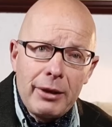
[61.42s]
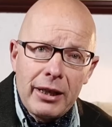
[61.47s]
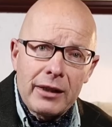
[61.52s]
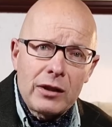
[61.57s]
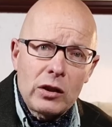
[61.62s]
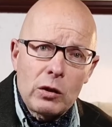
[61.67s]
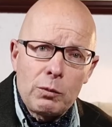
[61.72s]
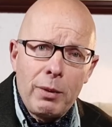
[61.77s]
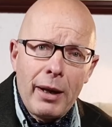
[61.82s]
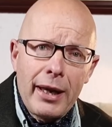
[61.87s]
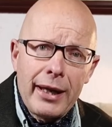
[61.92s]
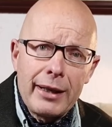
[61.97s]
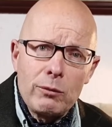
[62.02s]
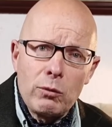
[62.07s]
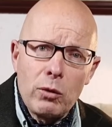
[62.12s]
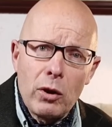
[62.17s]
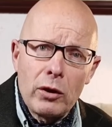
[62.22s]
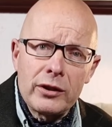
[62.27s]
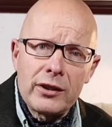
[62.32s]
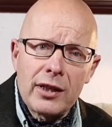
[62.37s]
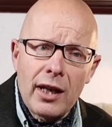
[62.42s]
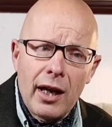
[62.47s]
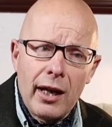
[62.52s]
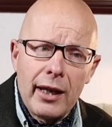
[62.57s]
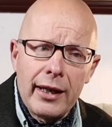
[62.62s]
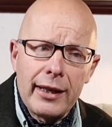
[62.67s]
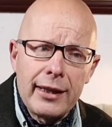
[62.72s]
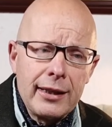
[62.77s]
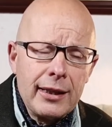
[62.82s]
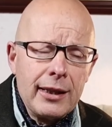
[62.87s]
me explain what
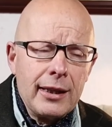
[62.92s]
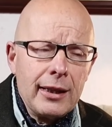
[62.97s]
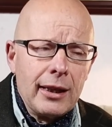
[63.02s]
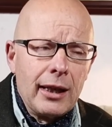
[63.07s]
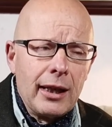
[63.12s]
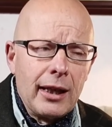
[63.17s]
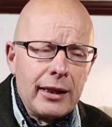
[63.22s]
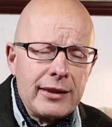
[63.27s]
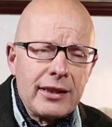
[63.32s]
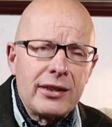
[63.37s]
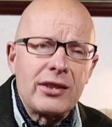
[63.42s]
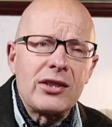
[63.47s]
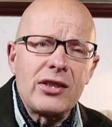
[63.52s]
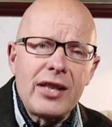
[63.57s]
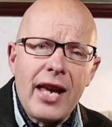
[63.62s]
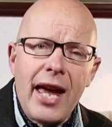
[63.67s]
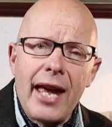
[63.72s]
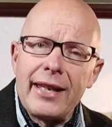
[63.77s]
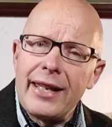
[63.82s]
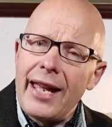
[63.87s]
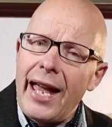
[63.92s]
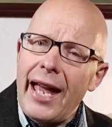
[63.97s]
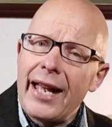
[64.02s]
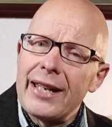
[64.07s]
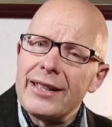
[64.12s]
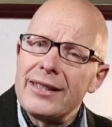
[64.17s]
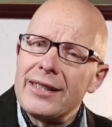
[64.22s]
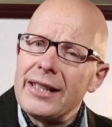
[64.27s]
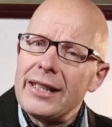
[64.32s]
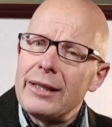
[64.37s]
I understand that
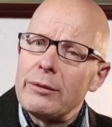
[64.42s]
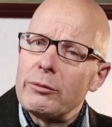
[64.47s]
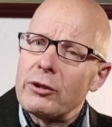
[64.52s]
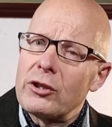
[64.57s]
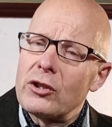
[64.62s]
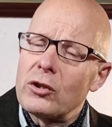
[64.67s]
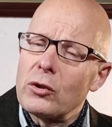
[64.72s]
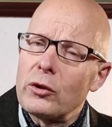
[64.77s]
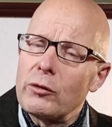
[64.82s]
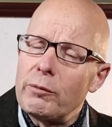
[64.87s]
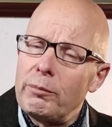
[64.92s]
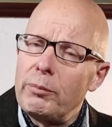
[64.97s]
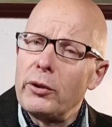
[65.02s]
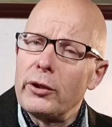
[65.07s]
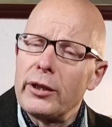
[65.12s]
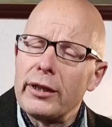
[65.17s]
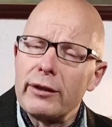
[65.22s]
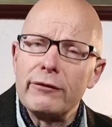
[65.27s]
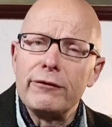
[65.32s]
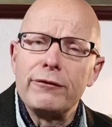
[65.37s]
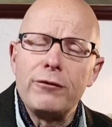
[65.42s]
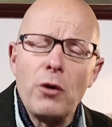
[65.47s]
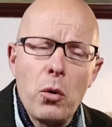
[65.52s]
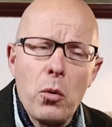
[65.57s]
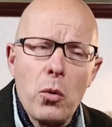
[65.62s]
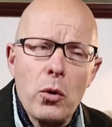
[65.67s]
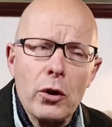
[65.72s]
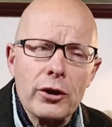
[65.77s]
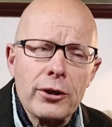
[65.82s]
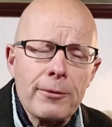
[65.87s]
Anthony was sort of putting
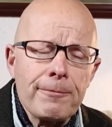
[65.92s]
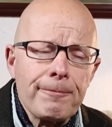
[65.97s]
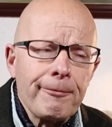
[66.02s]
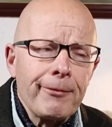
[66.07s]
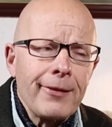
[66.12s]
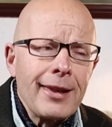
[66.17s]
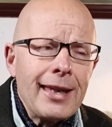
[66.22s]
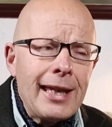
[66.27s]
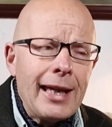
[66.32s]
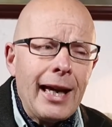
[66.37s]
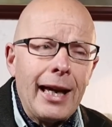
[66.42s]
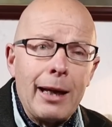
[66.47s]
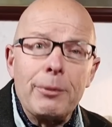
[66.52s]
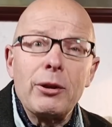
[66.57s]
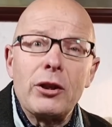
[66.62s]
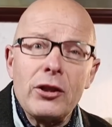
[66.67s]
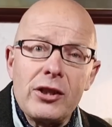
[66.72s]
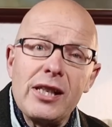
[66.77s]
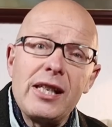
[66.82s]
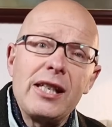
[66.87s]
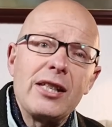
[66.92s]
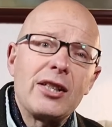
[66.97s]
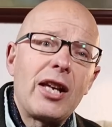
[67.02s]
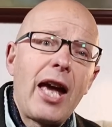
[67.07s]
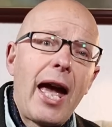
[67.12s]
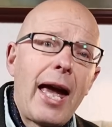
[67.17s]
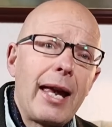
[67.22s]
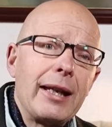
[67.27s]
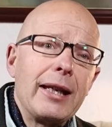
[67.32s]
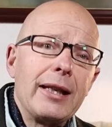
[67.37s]
forward uh, because it is
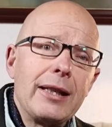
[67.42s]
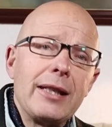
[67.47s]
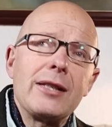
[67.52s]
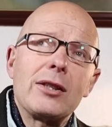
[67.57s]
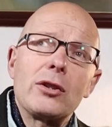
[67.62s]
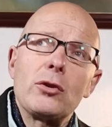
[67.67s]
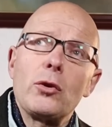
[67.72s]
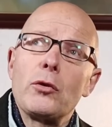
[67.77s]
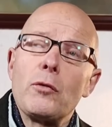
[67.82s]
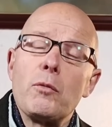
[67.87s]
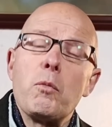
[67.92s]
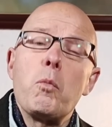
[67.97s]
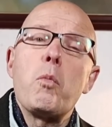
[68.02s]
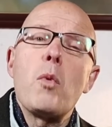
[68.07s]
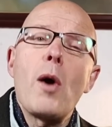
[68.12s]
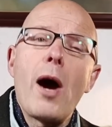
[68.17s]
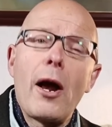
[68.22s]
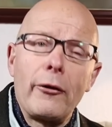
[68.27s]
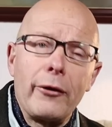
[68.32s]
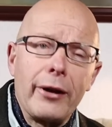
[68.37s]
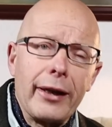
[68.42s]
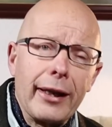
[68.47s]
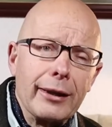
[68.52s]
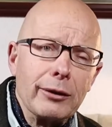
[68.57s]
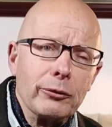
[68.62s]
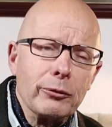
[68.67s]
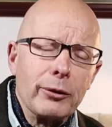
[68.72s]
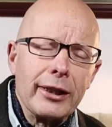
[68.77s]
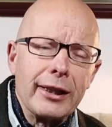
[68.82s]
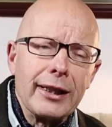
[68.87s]
can it is sort of
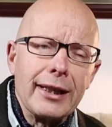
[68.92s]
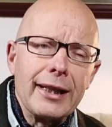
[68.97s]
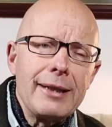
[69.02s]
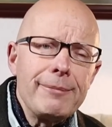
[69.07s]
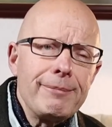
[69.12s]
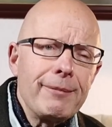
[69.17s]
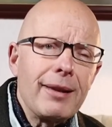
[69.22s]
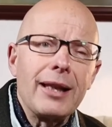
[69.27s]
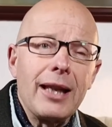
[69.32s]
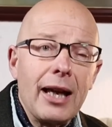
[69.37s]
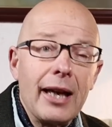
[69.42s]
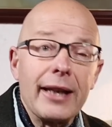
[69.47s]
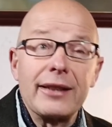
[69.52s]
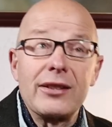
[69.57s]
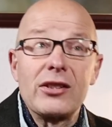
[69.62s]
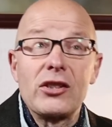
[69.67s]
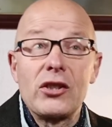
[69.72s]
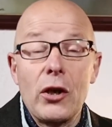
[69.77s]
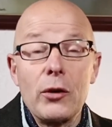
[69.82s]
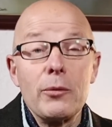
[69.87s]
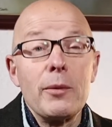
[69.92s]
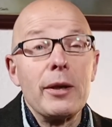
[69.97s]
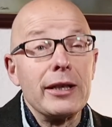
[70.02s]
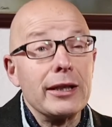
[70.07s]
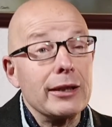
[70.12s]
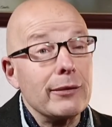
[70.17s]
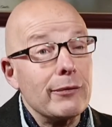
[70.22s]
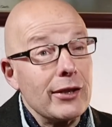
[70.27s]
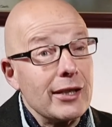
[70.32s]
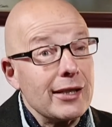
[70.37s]
worrying really like so
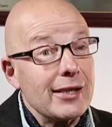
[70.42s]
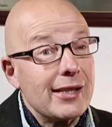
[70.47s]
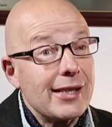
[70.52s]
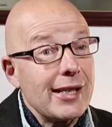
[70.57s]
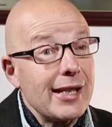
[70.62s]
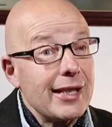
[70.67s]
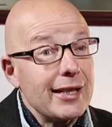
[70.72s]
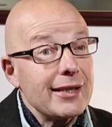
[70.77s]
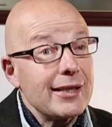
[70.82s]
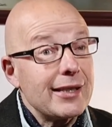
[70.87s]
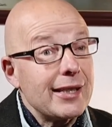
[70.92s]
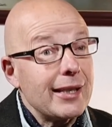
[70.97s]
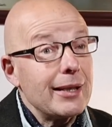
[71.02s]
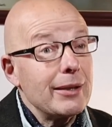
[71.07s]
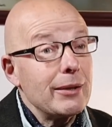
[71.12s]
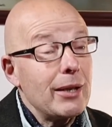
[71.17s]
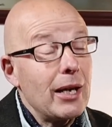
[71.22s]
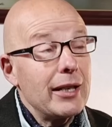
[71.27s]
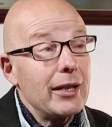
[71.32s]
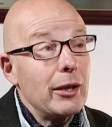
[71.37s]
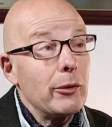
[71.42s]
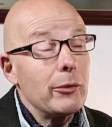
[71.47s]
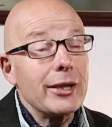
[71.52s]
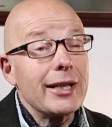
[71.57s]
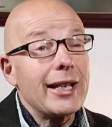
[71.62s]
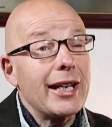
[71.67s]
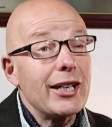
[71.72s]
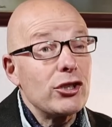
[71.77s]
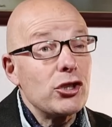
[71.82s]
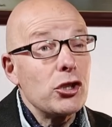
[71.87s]
many of these things and I don't want
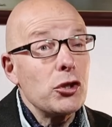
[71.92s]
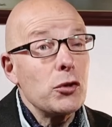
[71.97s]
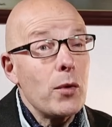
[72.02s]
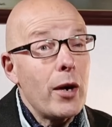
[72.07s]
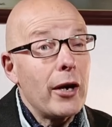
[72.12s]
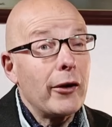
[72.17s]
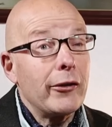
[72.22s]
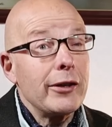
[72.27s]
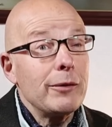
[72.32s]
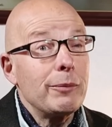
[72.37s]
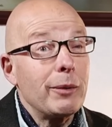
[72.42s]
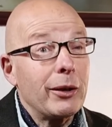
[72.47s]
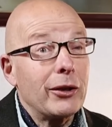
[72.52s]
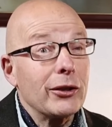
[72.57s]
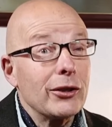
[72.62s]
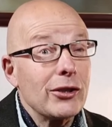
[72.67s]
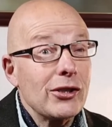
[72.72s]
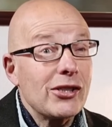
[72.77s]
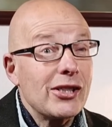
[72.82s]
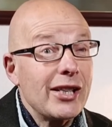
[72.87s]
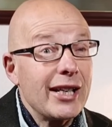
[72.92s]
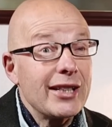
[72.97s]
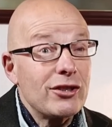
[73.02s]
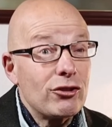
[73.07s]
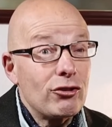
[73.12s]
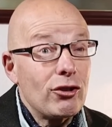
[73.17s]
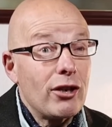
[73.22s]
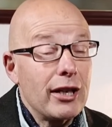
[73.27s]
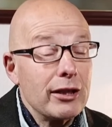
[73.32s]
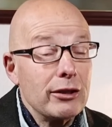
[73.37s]
to get too worried because let's
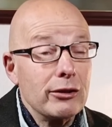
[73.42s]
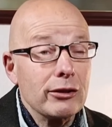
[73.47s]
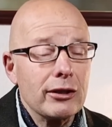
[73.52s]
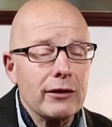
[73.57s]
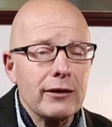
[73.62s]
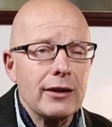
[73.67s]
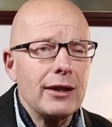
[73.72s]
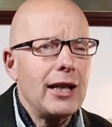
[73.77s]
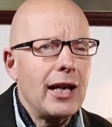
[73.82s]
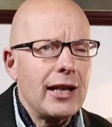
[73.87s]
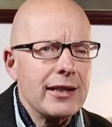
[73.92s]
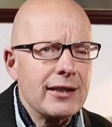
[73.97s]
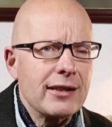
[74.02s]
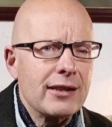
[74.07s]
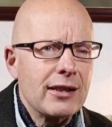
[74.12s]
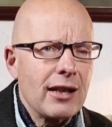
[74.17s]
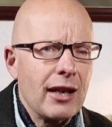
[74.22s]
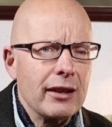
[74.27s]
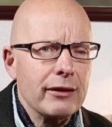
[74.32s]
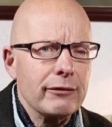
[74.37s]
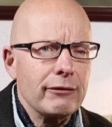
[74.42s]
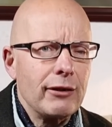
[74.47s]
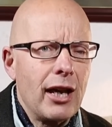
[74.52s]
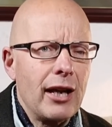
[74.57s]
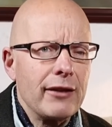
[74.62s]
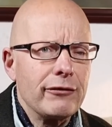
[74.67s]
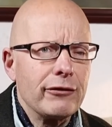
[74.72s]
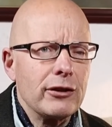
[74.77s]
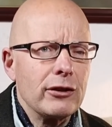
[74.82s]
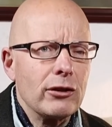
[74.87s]
try and look at the lighter side of
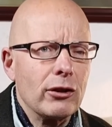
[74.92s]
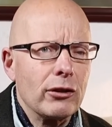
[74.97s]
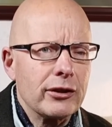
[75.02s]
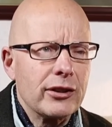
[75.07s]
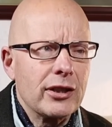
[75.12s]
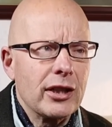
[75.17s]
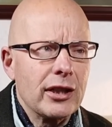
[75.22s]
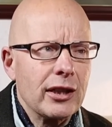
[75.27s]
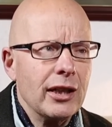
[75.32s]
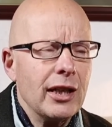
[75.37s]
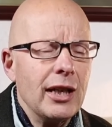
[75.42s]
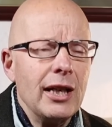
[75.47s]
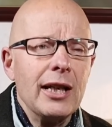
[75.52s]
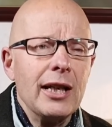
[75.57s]
life and not to uh,